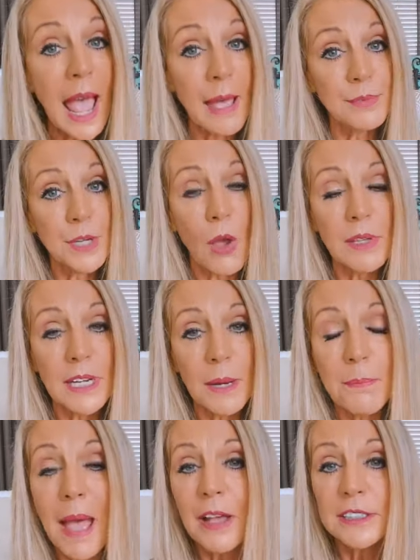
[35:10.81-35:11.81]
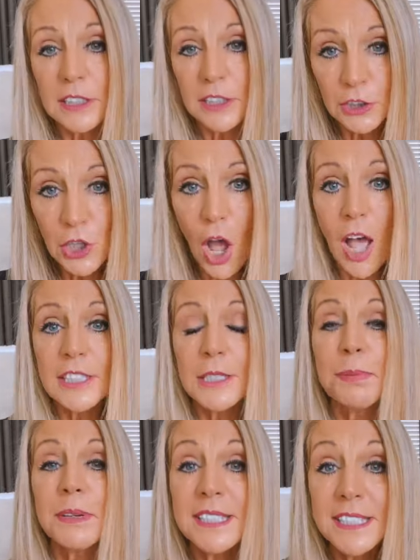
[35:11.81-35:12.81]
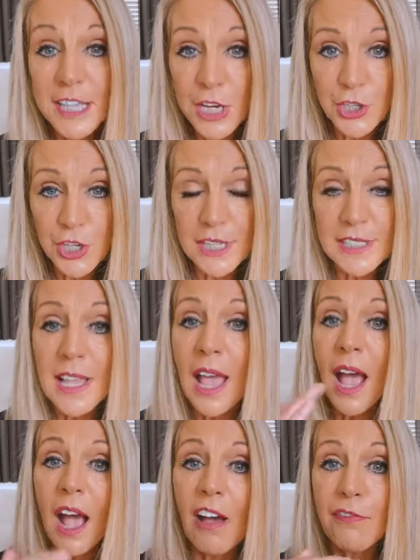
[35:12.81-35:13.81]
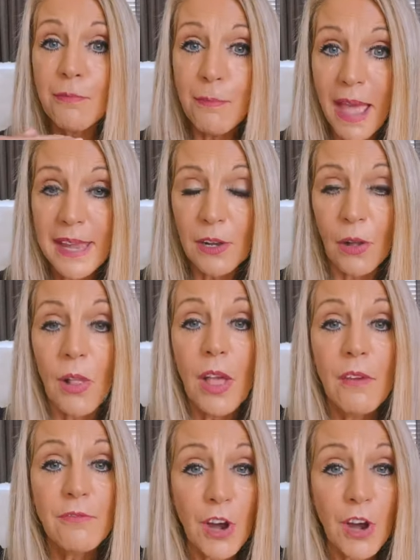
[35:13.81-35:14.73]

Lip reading: I'm talking about God's positions of male.